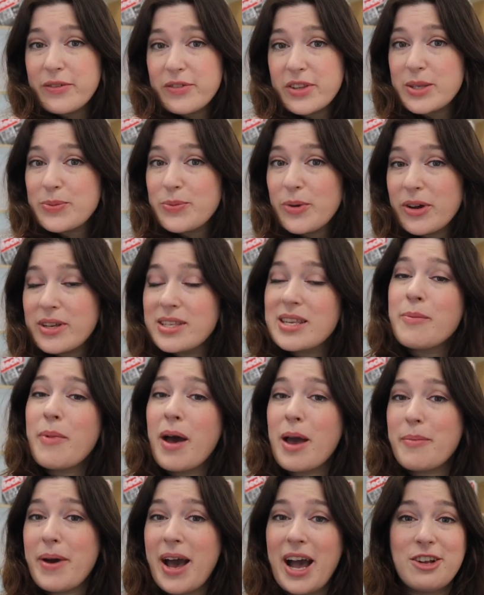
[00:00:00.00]
of these books are
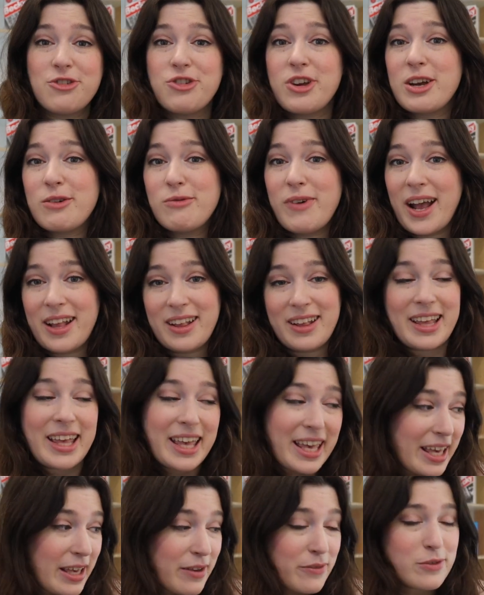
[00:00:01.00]
by Patrick Radden
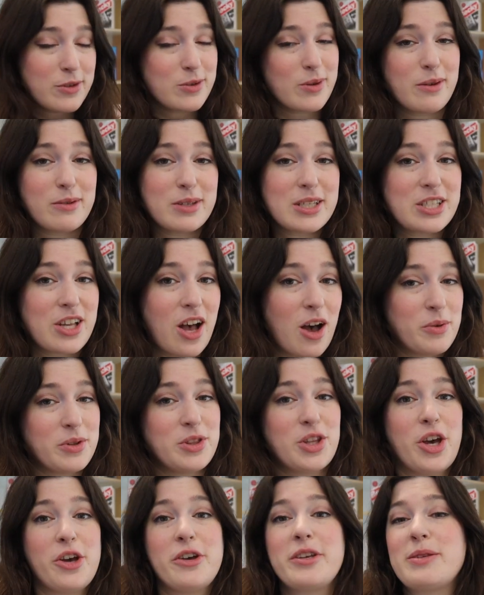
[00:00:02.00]
Keefe, so I'll start
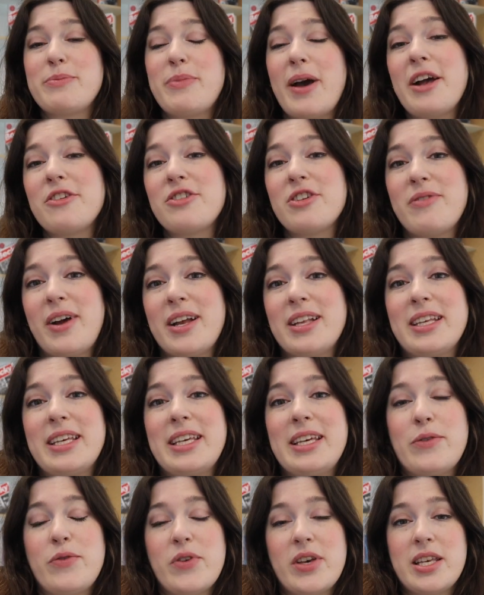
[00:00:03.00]
with those. Patrick Radden
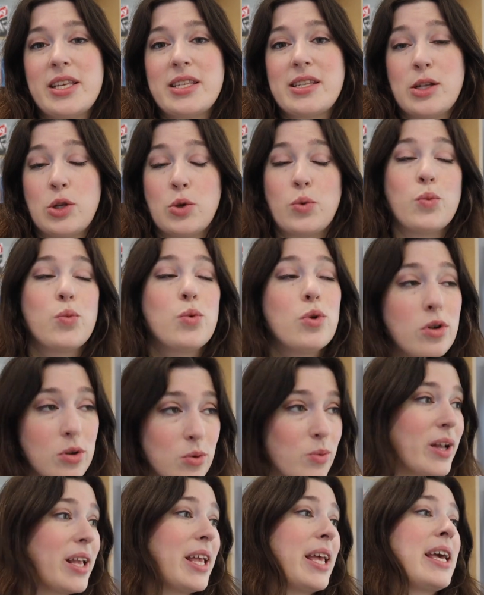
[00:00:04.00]
Keefe is an
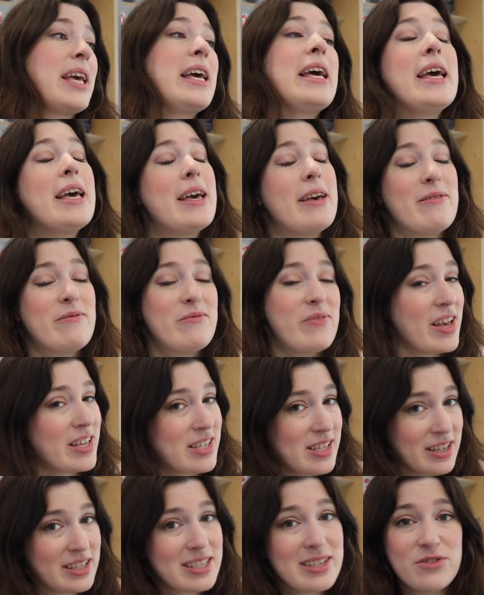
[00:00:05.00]
award-winning
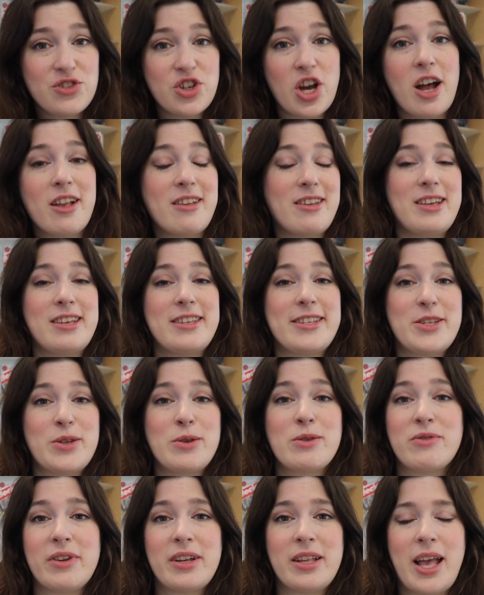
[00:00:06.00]
investigative journalist
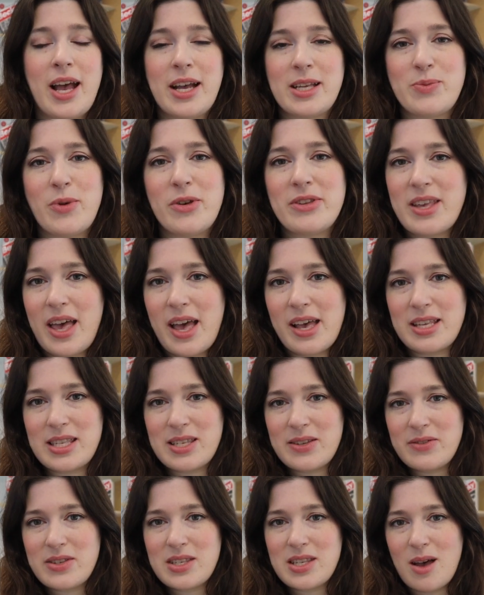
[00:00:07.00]
who's written exposés
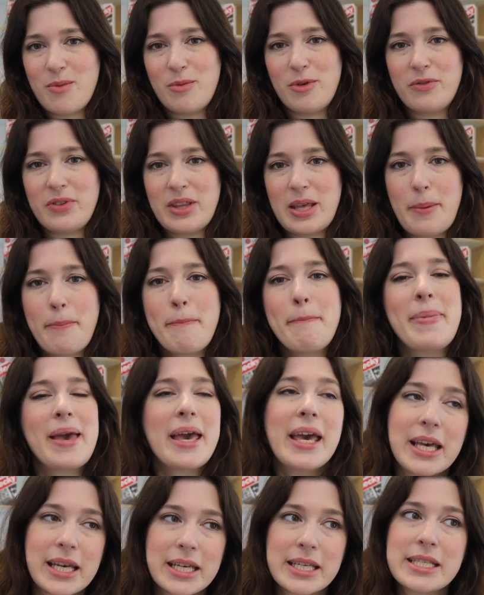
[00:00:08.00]
of some of the
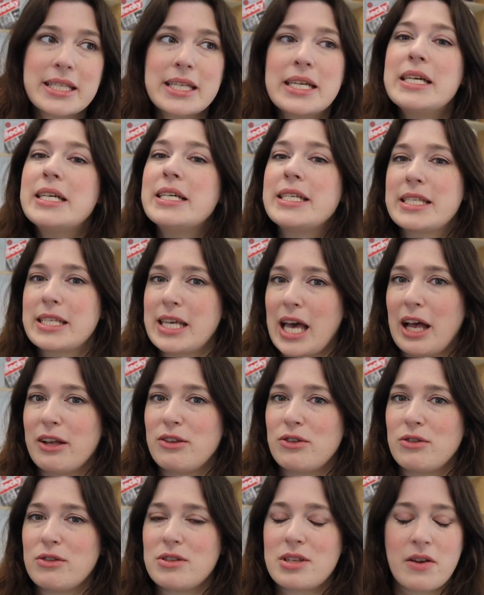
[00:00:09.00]
biggest
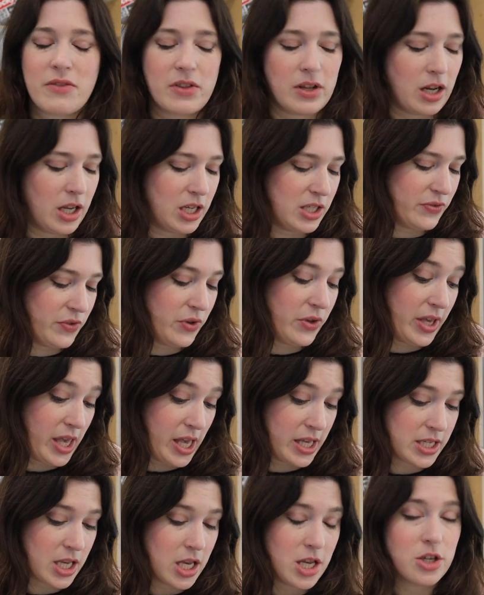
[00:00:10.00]
scandals of the last few
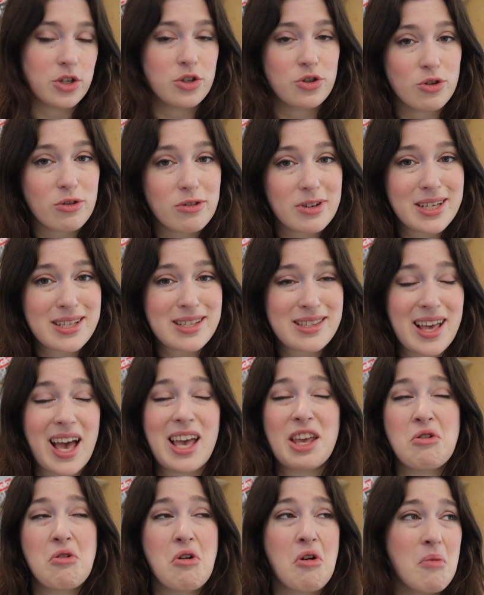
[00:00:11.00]
years. Stories
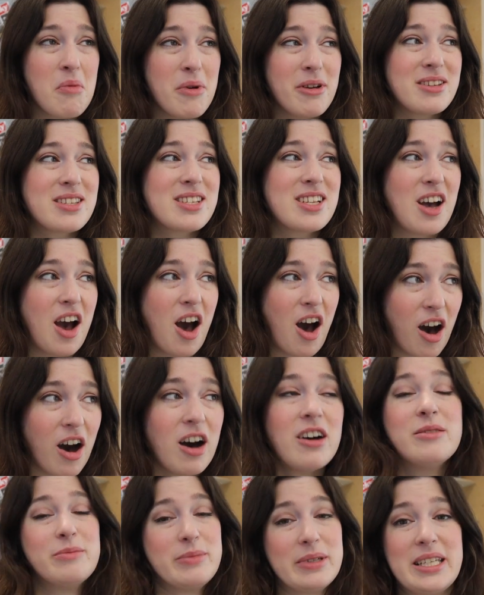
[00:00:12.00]
that you almost
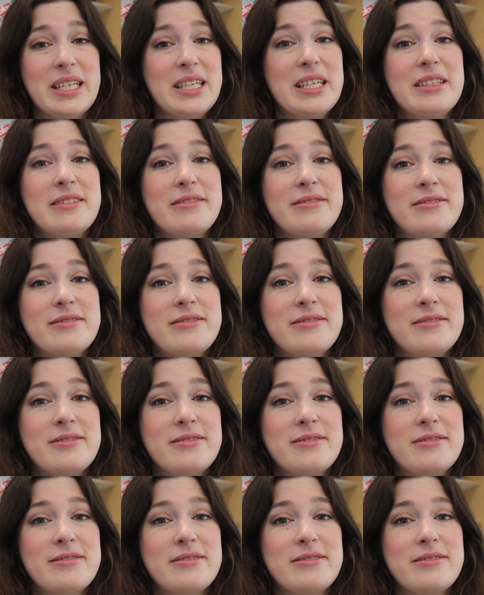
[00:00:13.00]
can't believe.